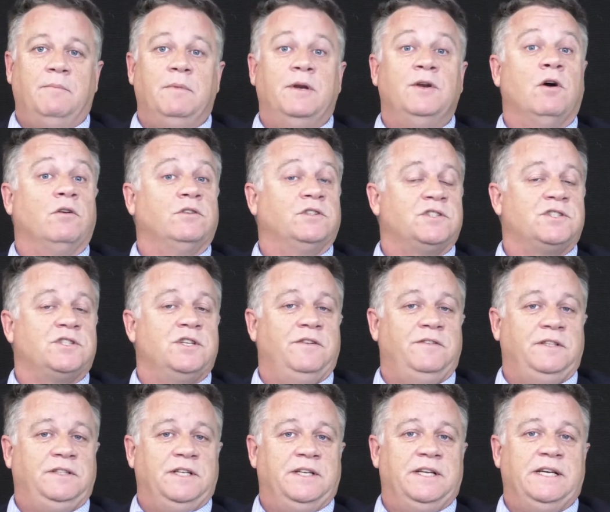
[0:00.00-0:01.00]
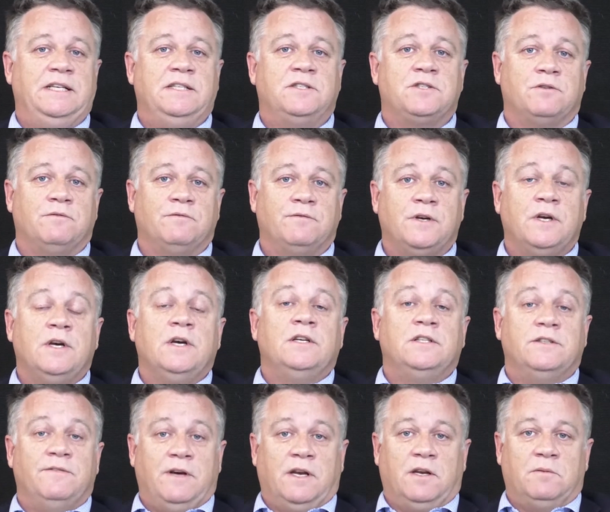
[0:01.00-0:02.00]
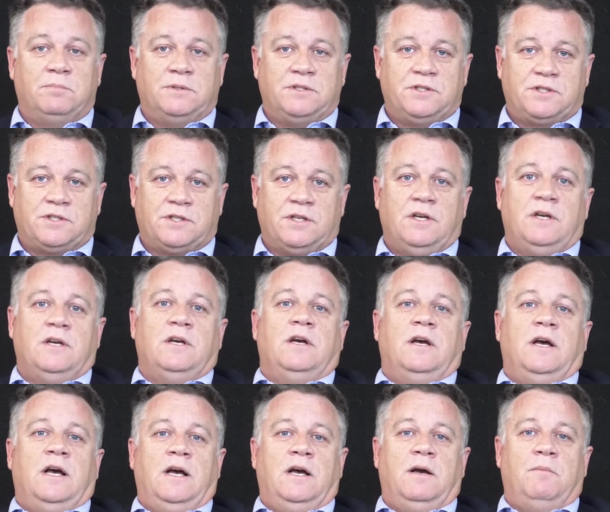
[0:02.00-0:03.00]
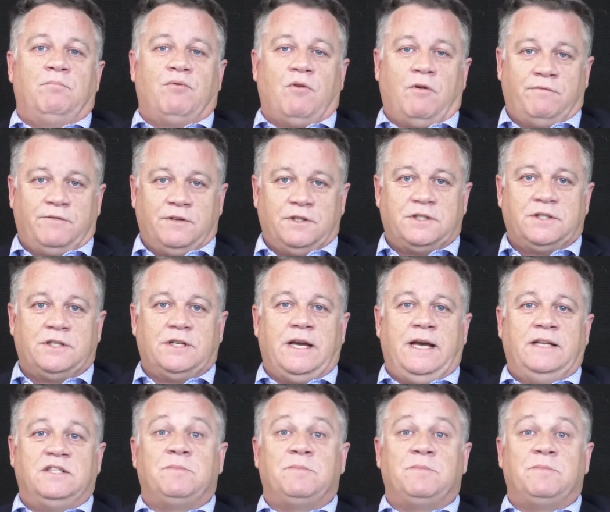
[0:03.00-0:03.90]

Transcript: not just serving the needs of developers, profit and